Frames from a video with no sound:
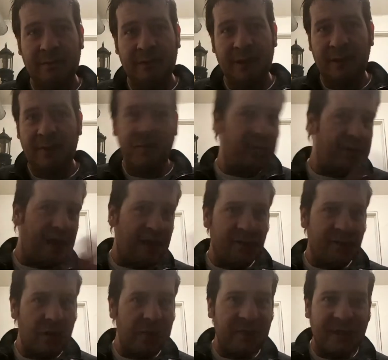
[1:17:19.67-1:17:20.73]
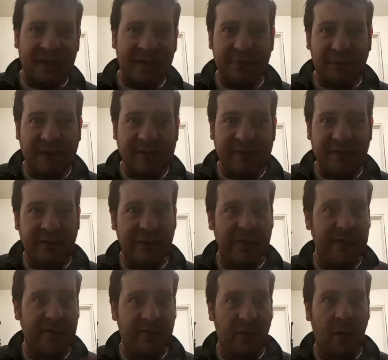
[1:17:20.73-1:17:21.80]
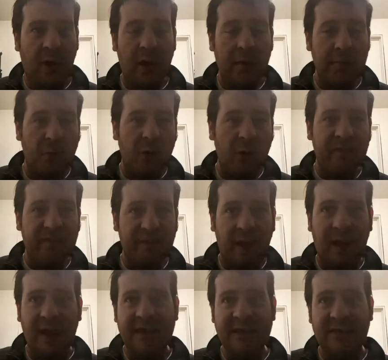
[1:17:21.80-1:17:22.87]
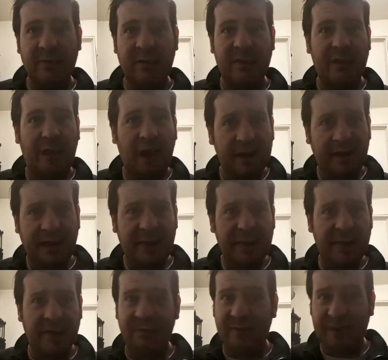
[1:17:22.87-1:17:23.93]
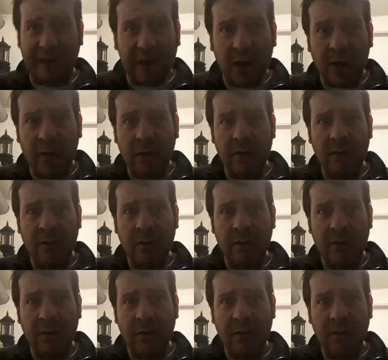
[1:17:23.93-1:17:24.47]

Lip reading: Have you never heard the expression, you draw more flies with honey than vinegar?